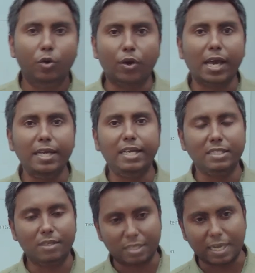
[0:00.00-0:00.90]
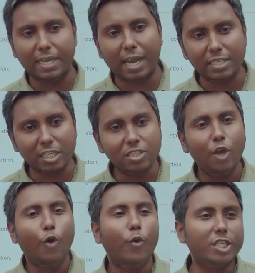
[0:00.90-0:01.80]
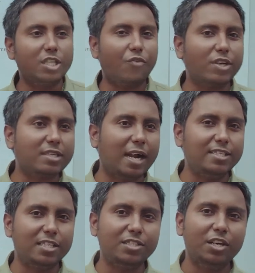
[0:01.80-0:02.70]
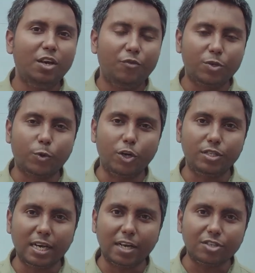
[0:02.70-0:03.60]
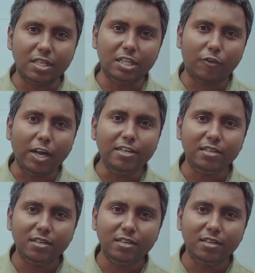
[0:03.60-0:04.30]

Okay, India is the second largest, which is the first largest fish producing country in the world.